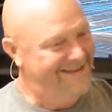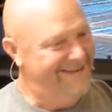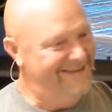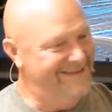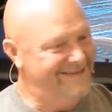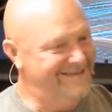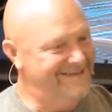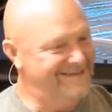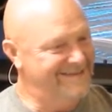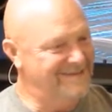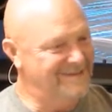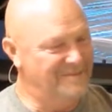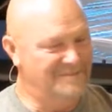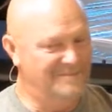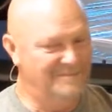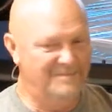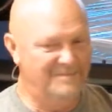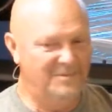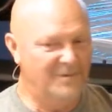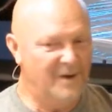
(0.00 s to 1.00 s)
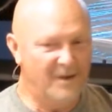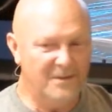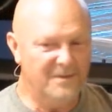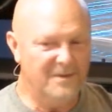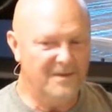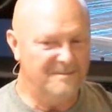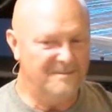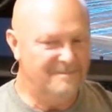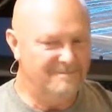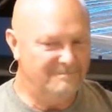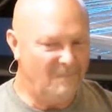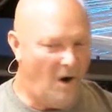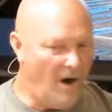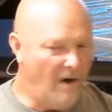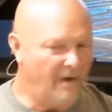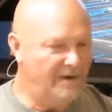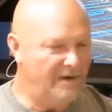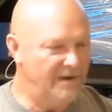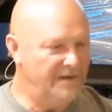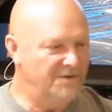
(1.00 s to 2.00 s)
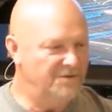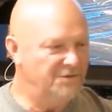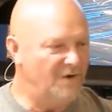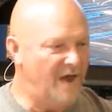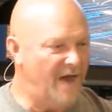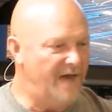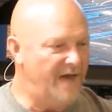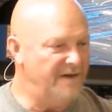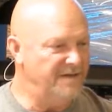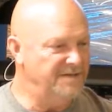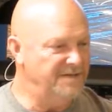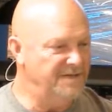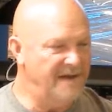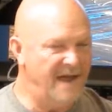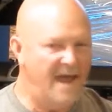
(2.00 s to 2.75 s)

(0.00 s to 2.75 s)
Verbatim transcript: it's just a brilliant marketing strategy.